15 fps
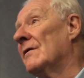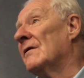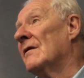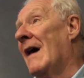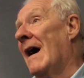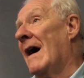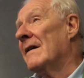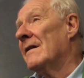
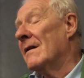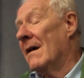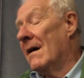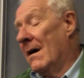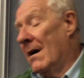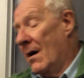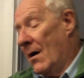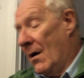side
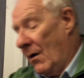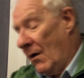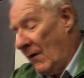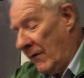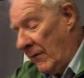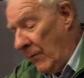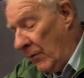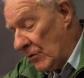
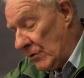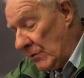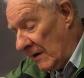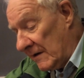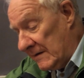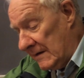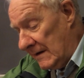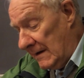of
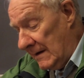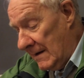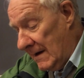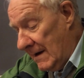bourgeoisie,